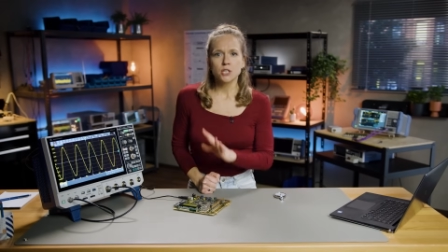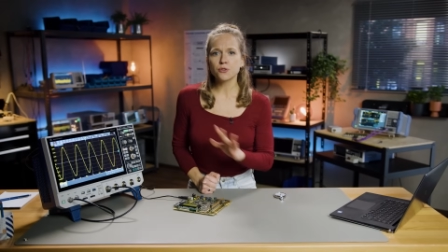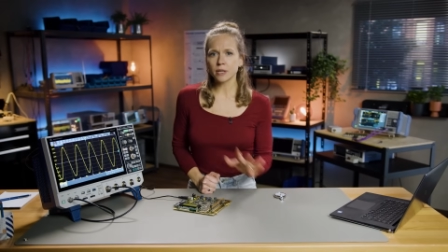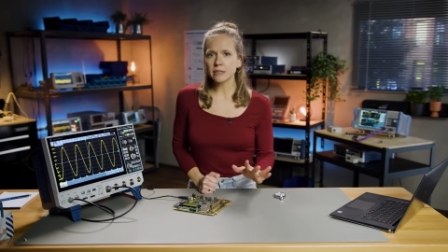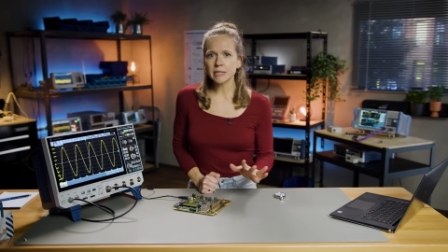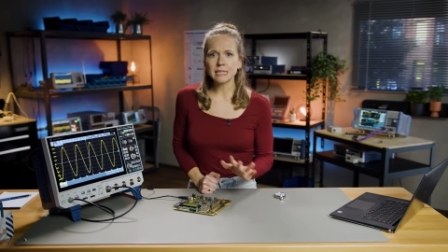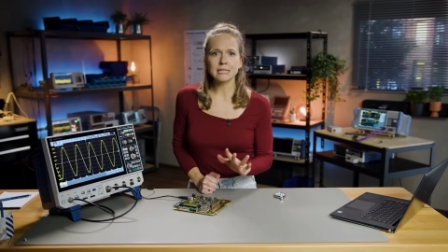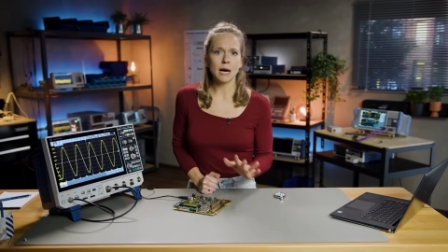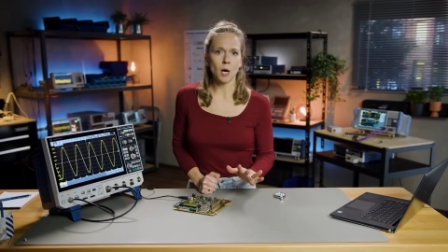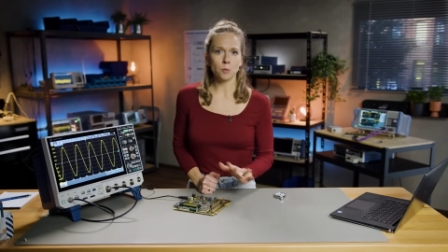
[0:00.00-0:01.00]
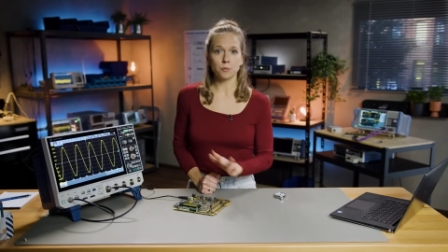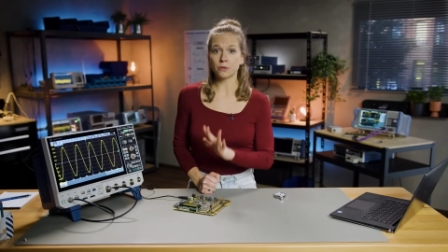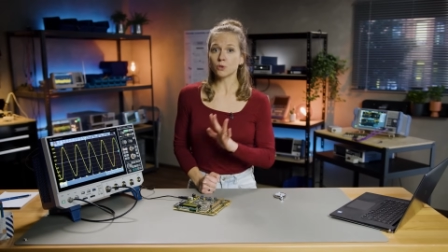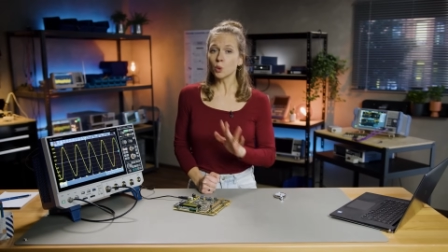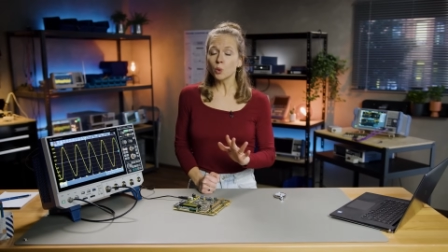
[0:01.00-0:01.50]
triggering can help
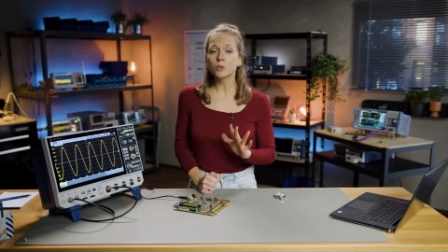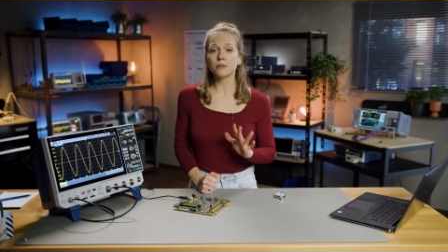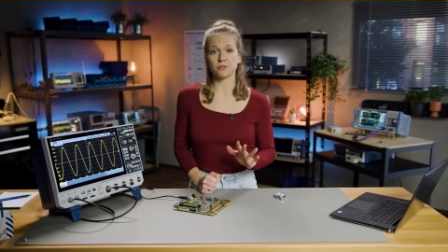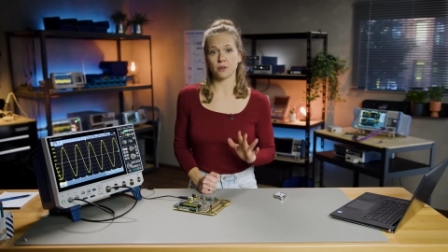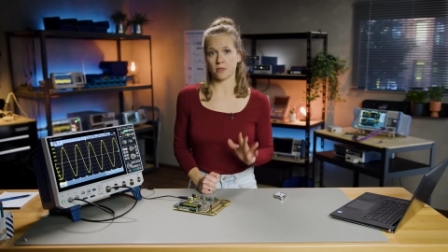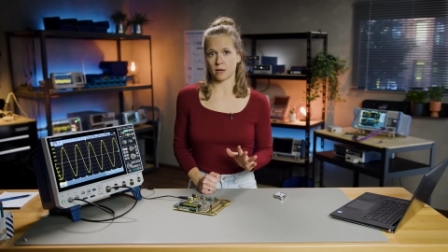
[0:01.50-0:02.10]
with two different